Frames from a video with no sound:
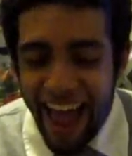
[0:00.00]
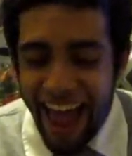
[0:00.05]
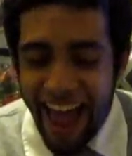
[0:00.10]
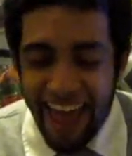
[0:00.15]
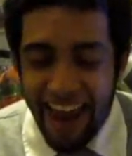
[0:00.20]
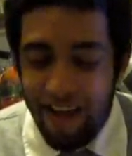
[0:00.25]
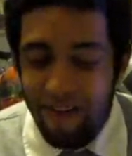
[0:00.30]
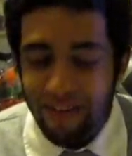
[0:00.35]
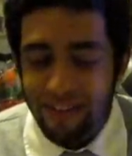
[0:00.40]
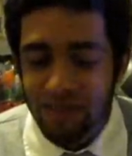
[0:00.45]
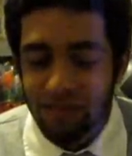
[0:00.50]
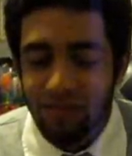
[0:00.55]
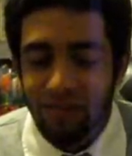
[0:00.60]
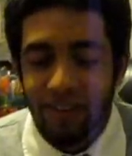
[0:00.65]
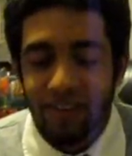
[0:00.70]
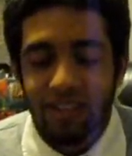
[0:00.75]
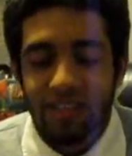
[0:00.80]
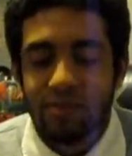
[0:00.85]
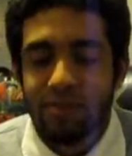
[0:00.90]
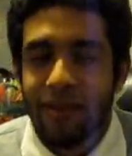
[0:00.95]
and I wasn't
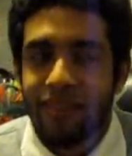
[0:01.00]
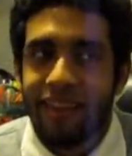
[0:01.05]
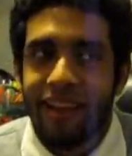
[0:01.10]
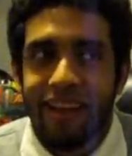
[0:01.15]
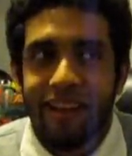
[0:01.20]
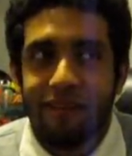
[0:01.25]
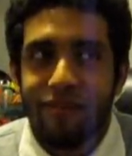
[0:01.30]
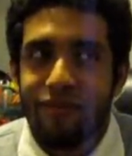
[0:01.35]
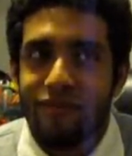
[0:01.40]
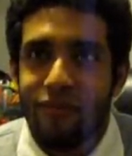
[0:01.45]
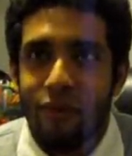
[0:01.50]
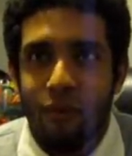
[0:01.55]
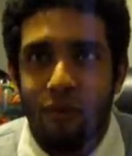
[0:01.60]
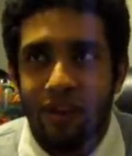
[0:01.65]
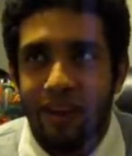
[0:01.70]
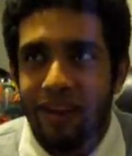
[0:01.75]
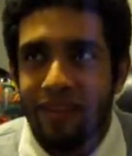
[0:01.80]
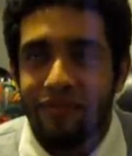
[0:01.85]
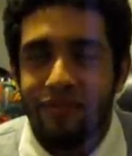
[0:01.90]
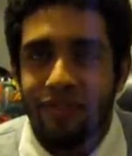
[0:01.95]
willing to spend like
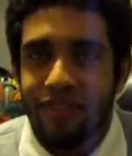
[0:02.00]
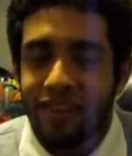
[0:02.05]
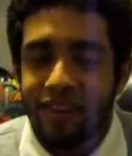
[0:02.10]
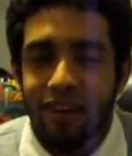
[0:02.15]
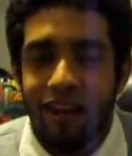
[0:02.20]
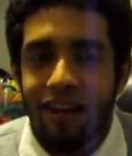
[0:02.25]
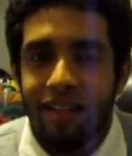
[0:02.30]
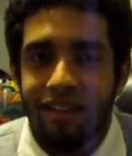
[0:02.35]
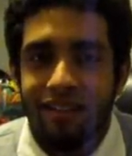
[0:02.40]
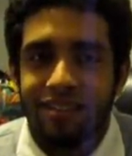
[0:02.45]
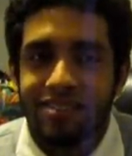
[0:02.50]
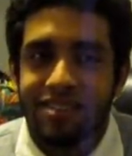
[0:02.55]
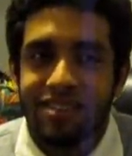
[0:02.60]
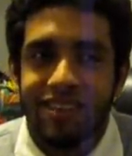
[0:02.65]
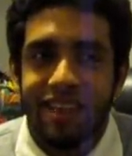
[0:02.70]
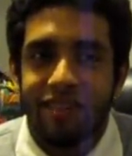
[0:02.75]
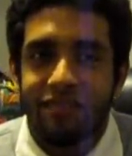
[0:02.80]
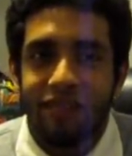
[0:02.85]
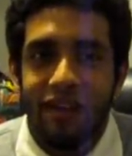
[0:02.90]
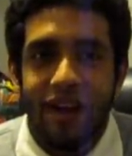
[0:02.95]
$40, $50
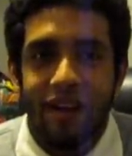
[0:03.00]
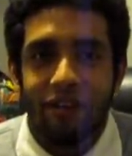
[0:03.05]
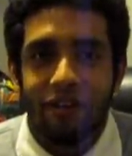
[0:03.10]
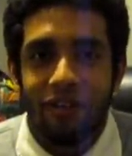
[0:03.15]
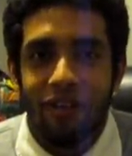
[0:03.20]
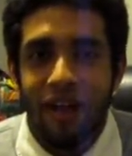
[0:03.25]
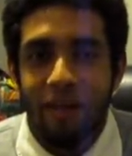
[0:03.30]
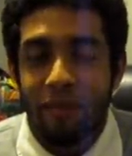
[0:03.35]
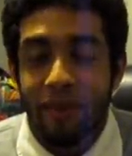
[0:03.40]
on that vinyl.